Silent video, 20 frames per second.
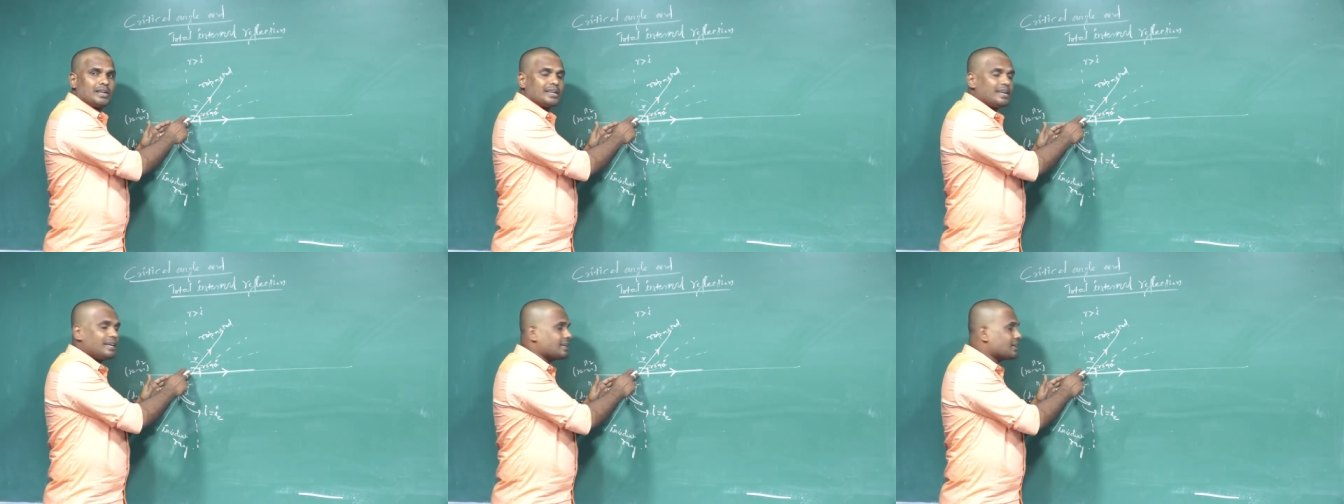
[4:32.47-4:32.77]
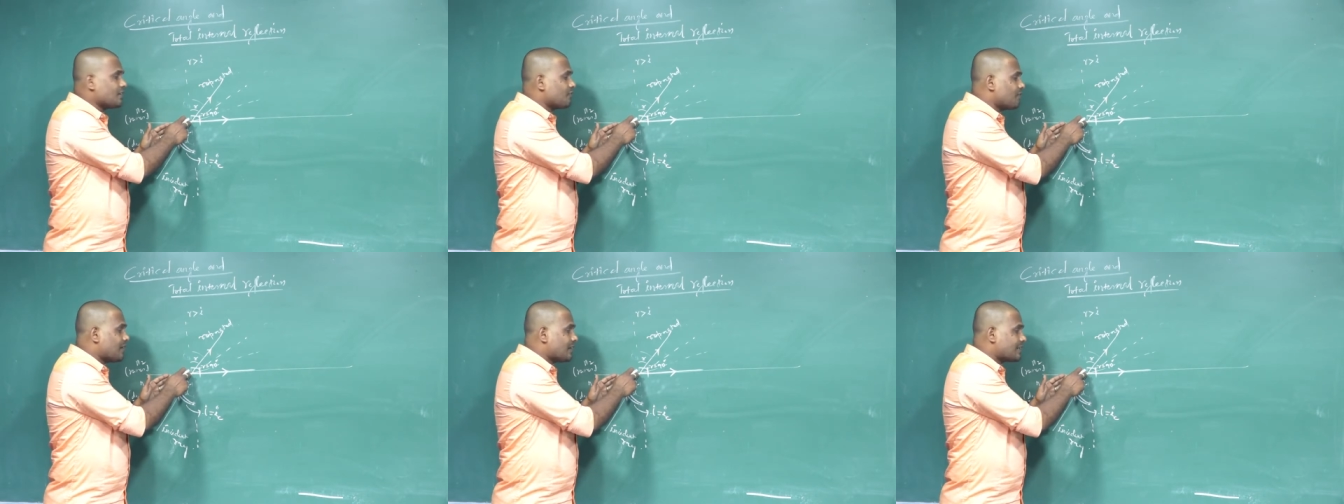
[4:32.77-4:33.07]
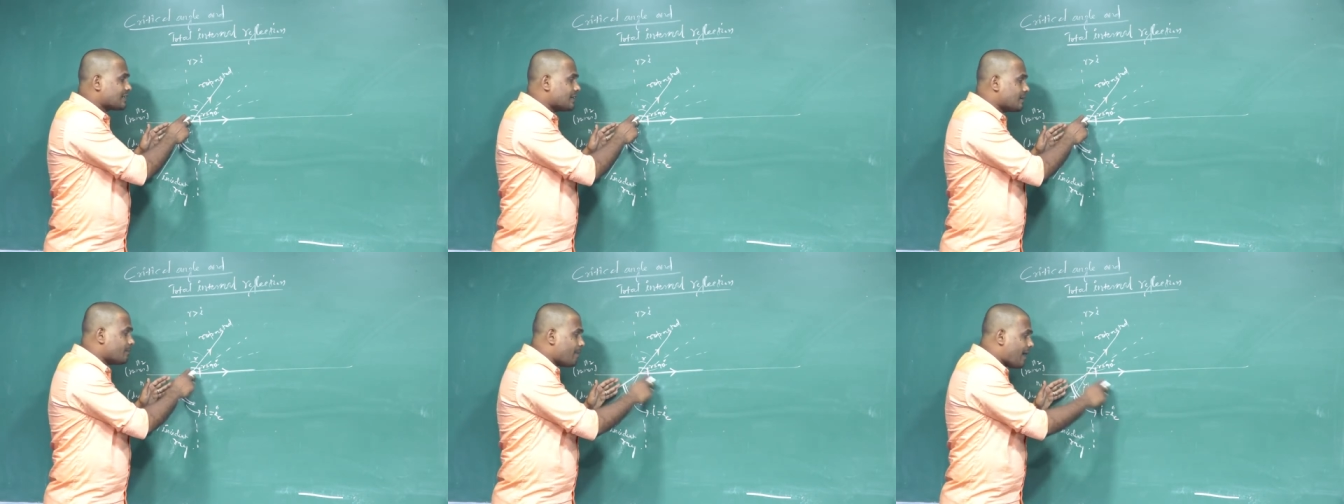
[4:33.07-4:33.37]
get
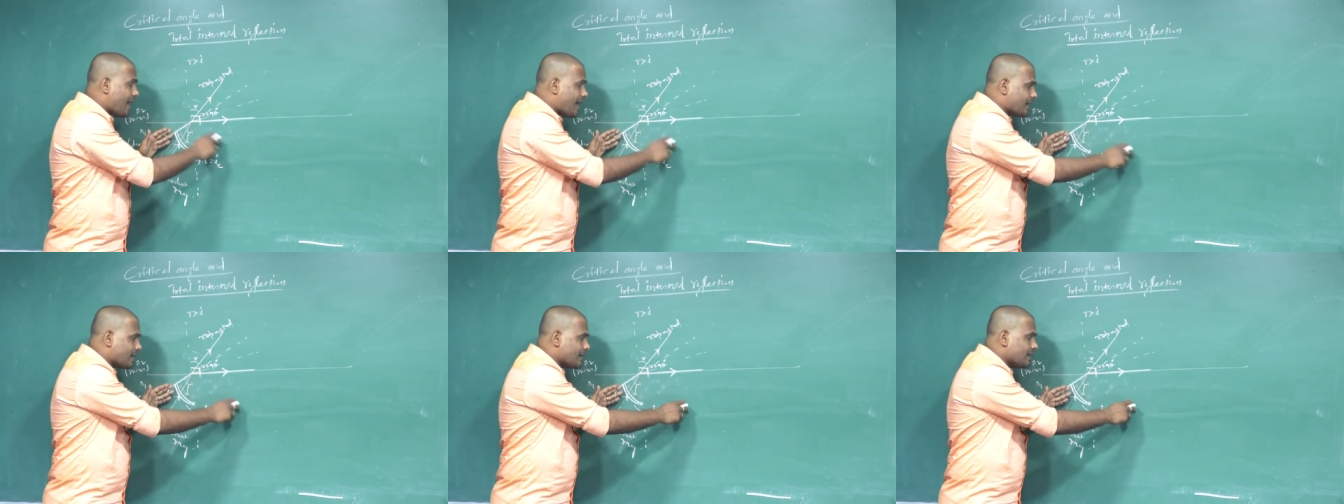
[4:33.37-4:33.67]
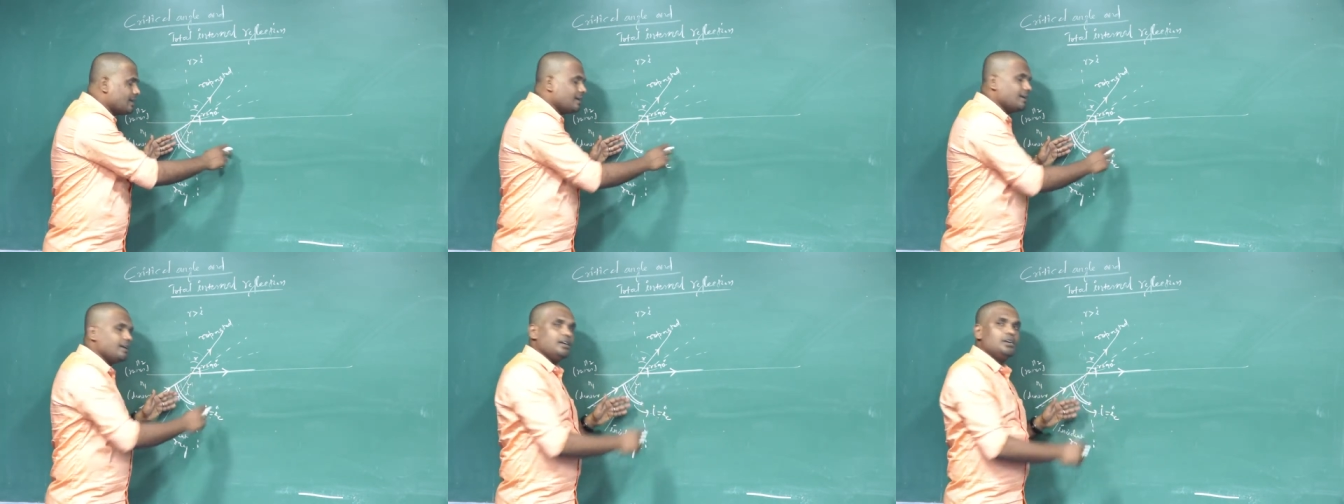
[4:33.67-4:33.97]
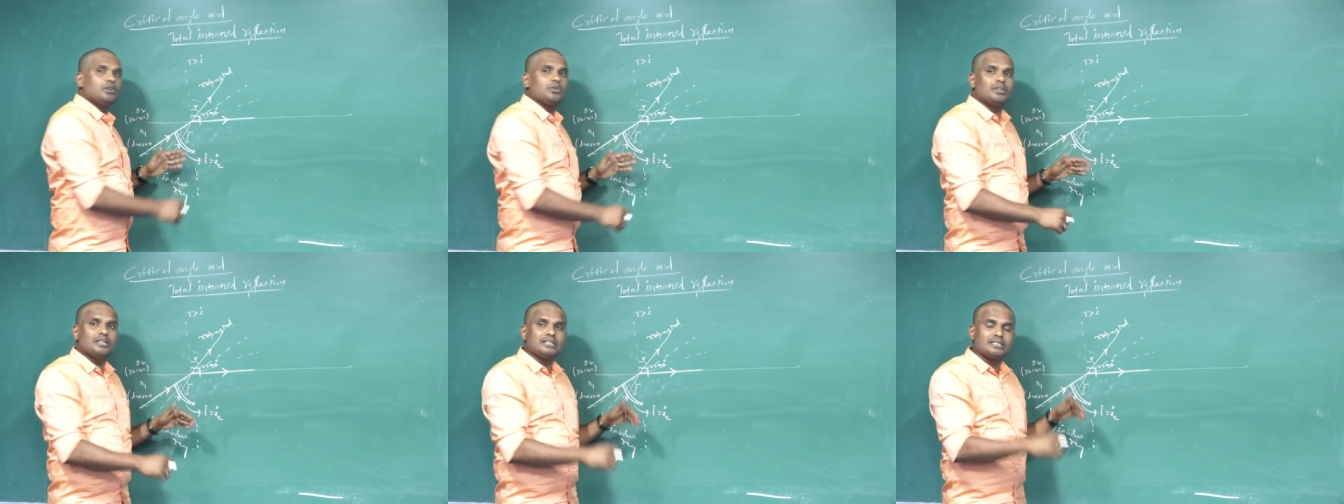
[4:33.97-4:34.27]
reflected back
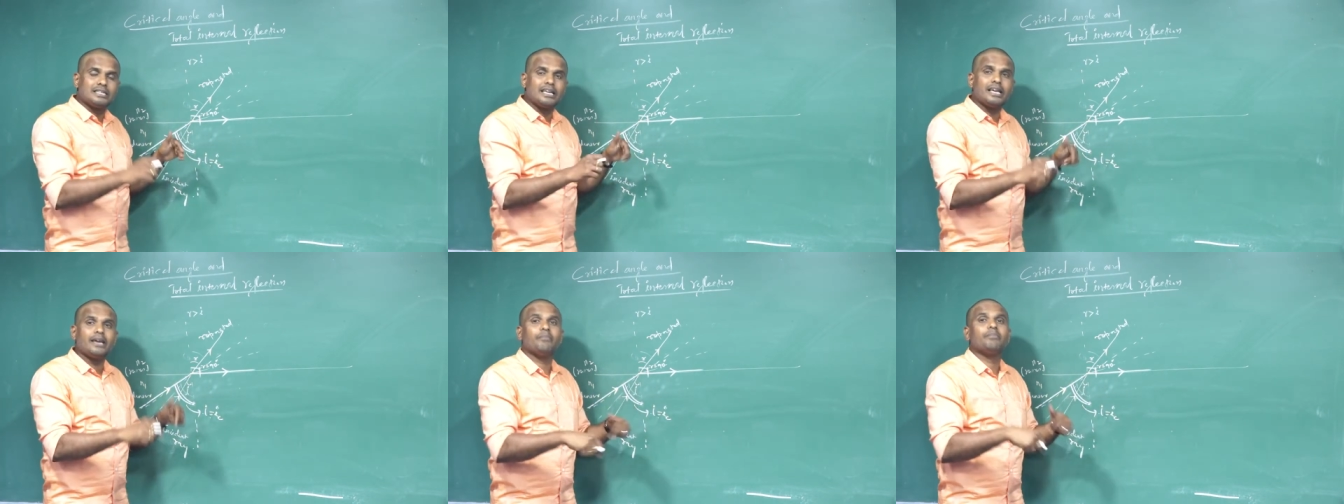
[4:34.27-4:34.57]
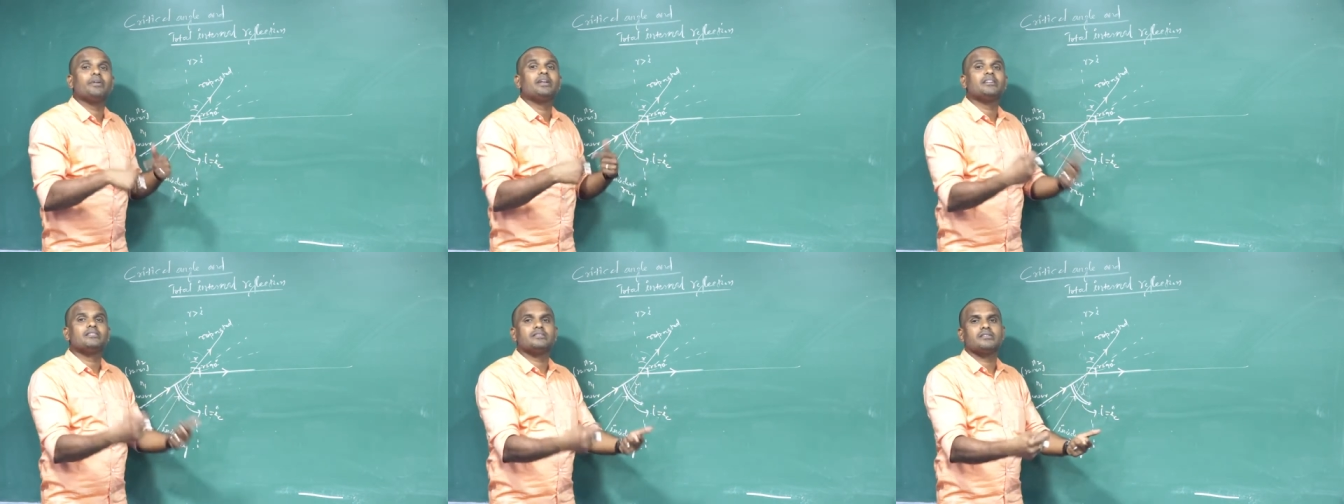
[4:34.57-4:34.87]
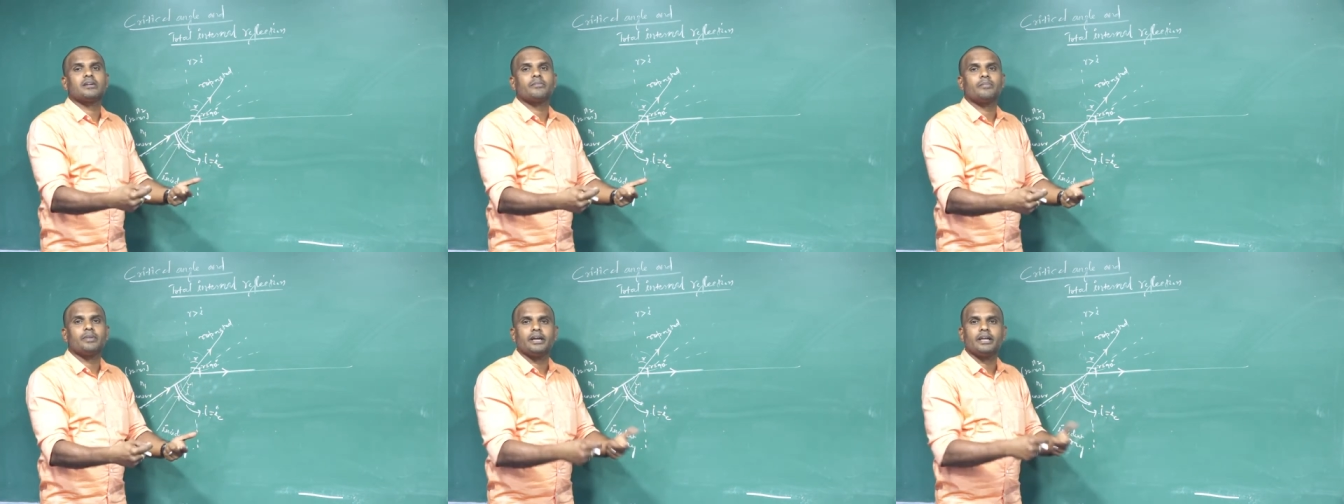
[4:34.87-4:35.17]
into the same
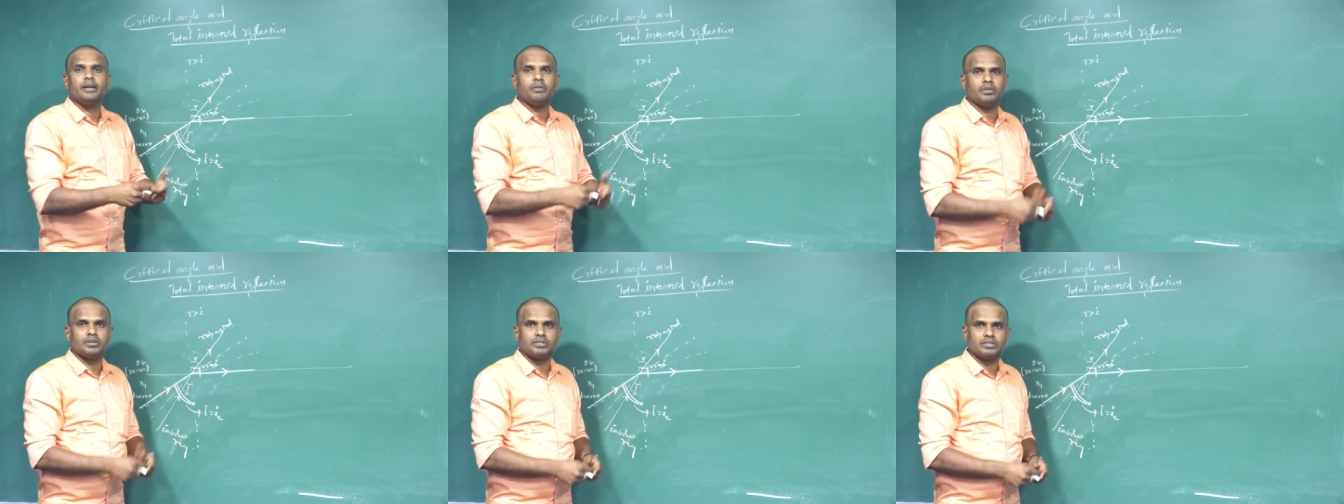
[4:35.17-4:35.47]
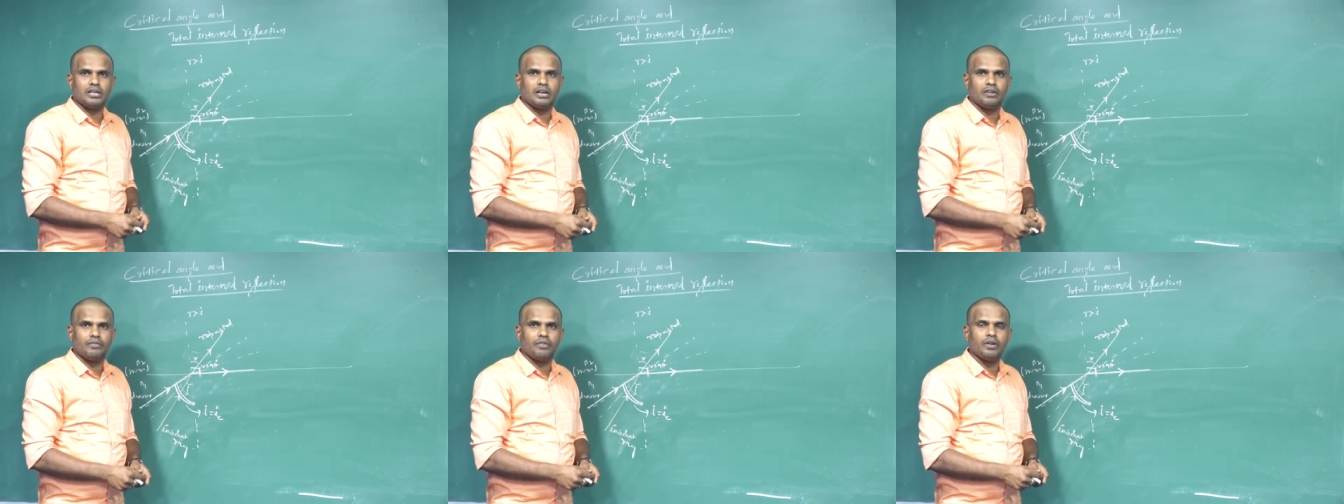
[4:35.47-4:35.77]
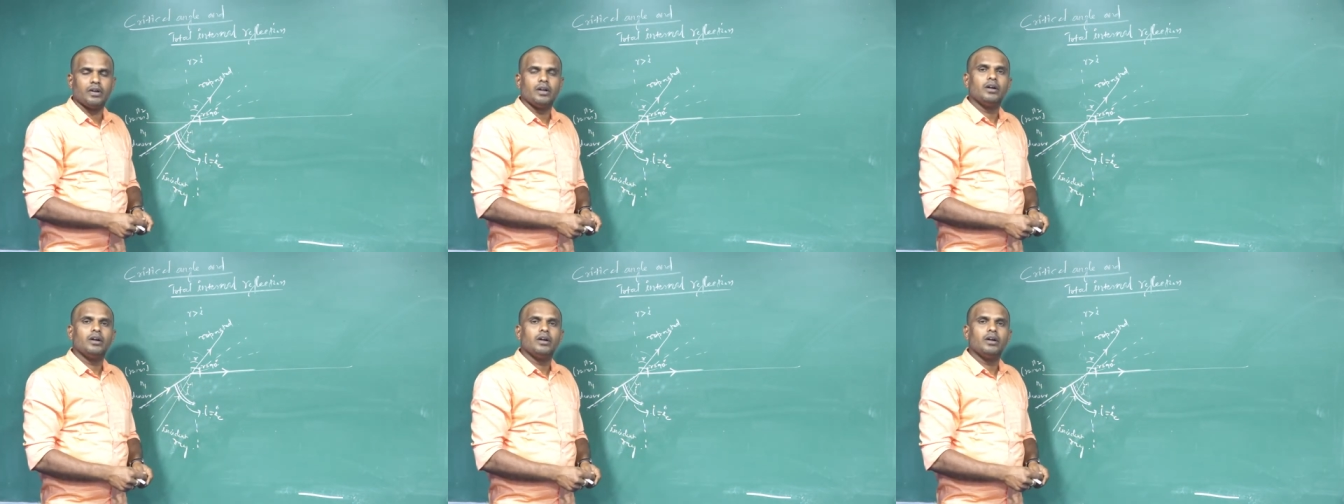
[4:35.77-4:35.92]
denser medium itself.